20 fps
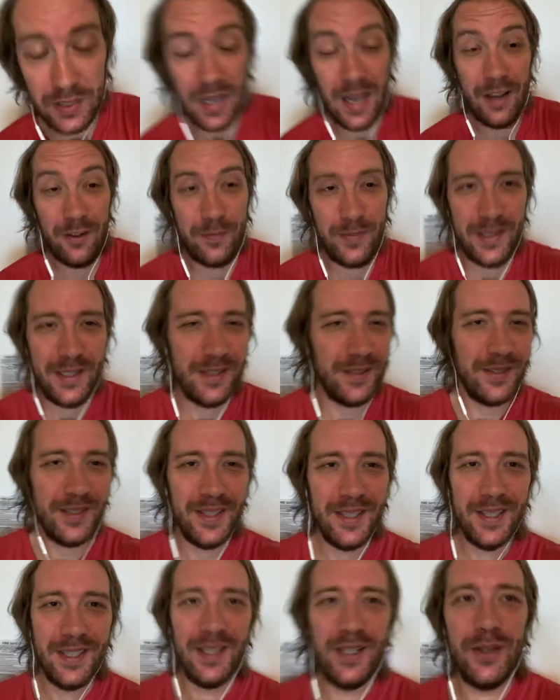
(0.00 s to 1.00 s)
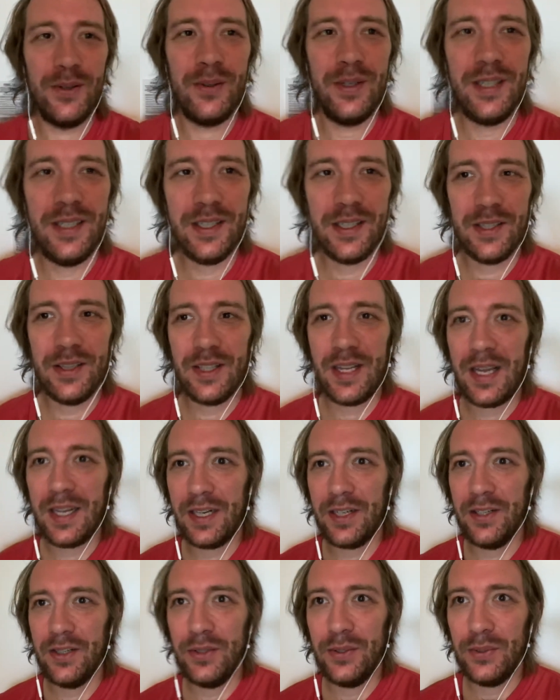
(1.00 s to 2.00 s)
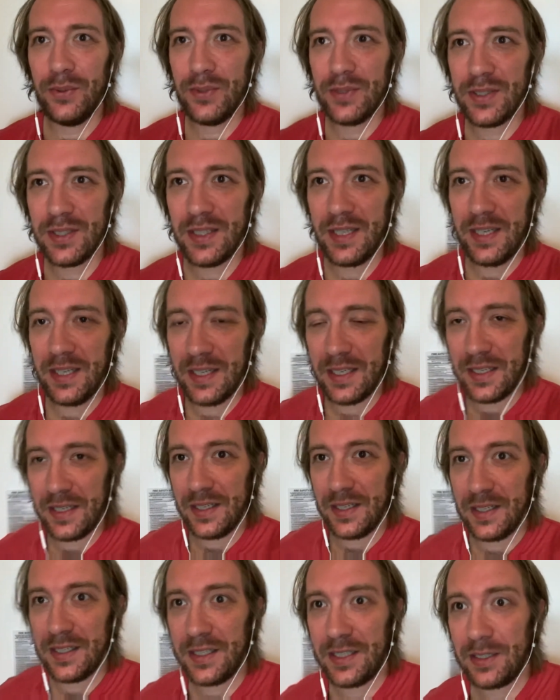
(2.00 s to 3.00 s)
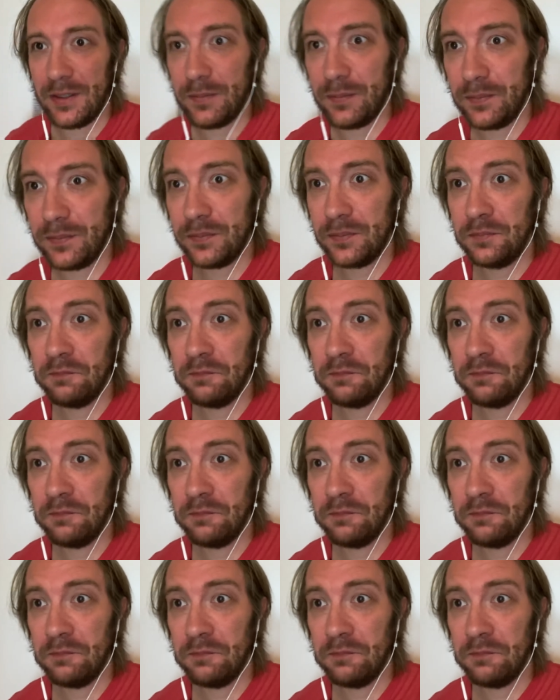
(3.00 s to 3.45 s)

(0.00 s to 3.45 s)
I've been reading a lot of news, and um,